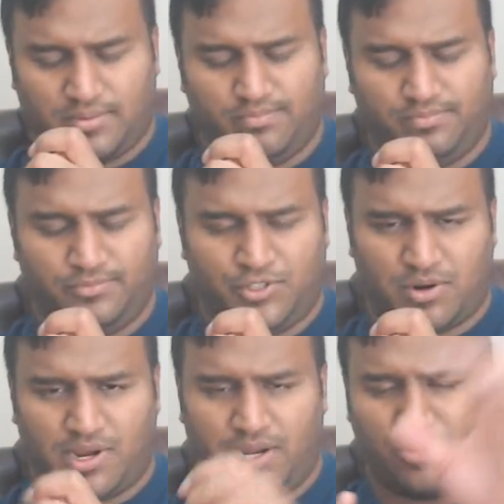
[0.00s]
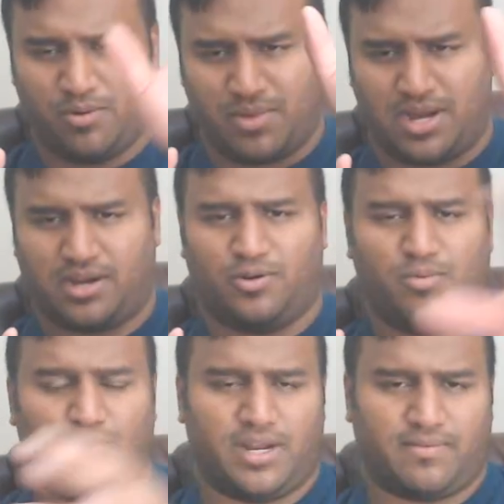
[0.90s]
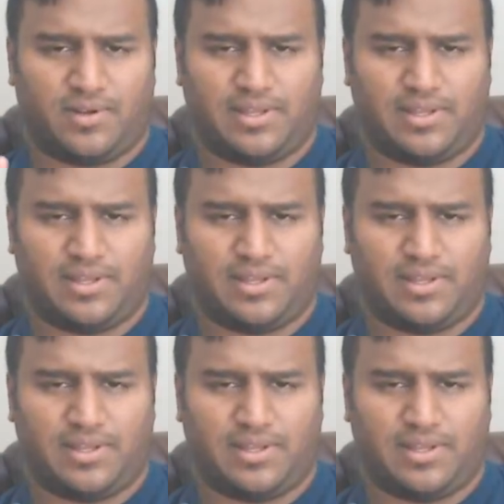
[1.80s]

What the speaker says: drawing room, manga room, whatever, all